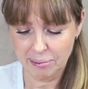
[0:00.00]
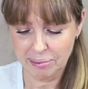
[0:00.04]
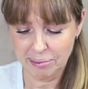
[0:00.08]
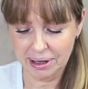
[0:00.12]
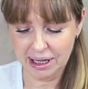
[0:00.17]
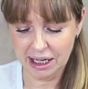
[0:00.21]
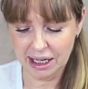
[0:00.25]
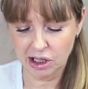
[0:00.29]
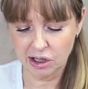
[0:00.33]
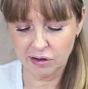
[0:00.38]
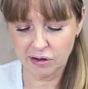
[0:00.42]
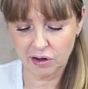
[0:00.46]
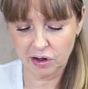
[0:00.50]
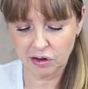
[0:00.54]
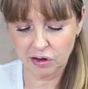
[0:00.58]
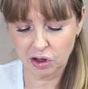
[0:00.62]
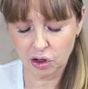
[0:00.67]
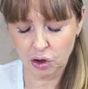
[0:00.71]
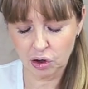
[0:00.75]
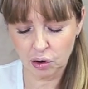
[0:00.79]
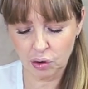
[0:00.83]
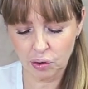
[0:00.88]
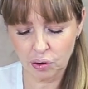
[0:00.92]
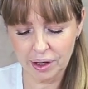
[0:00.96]
But then you've got
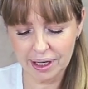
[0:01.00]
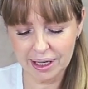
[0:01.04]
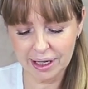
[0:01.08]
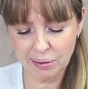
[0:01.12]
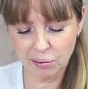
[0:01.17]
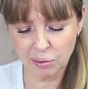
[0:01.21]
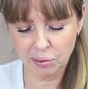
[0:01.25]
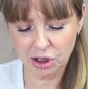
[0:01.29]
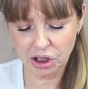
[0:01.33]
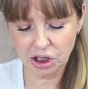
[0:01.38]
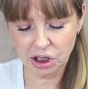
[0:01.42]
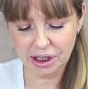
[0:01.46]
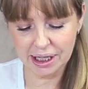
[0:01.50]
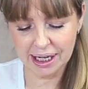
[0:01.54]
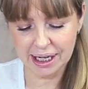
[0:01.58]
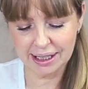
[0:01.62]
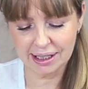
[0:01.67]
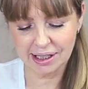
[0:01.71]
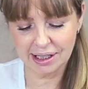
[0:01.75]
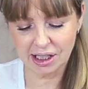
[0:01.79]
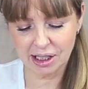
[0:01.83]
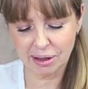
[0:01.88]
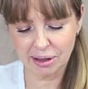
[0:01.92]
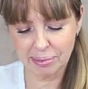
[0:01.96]
the cream, which
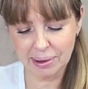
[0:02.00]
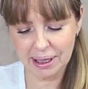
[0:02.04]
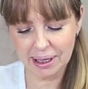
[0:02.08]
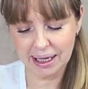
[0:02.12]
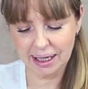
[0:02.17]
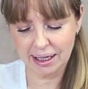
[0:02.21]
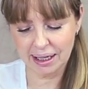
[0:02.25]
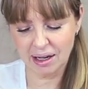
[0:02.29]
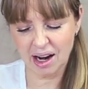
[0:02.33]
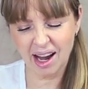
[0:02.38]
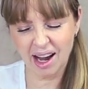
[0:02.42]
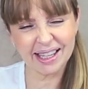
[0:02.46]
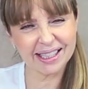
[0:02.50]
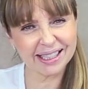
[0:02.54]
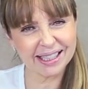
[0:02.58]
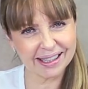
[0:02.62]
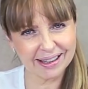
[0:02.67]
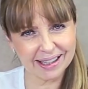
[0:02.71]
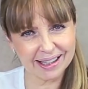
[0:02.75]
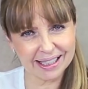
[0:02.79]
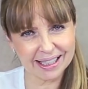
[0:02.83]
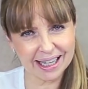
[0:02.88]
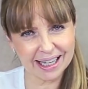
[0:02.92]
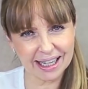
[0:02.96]
tends to be nice
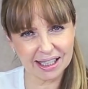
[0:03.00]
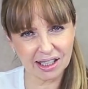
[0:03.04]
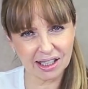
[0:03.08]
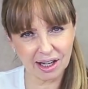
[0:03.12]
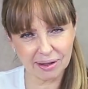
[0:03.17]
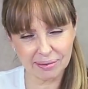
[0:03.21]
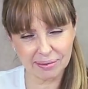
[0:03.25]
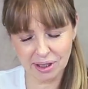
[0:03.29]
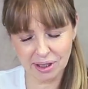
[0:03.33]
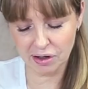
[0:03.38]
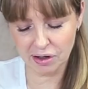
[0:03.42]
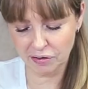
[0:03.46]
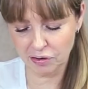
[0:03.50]
in the daytime.